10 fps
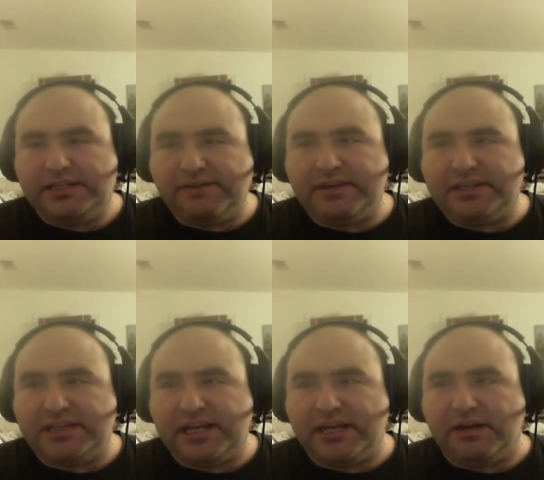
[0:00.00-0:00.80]
A
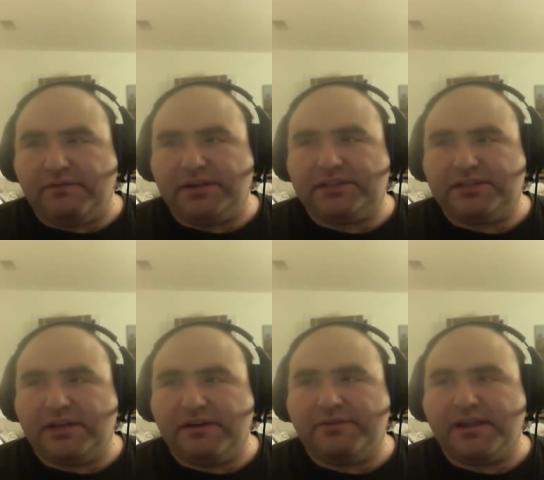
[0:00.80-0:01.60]
DVD of, like,
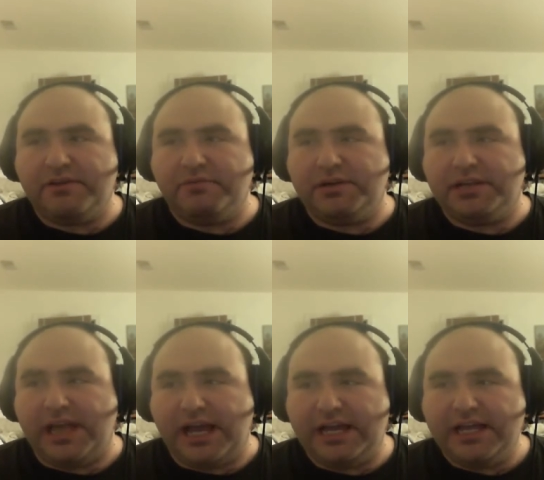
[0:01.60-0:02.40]
stuff that you
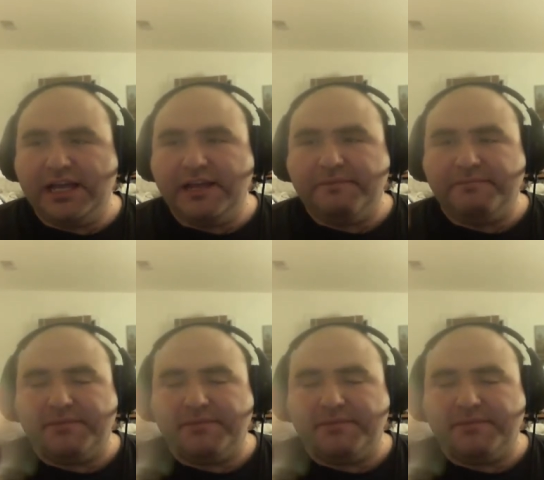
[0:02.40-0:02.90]
would get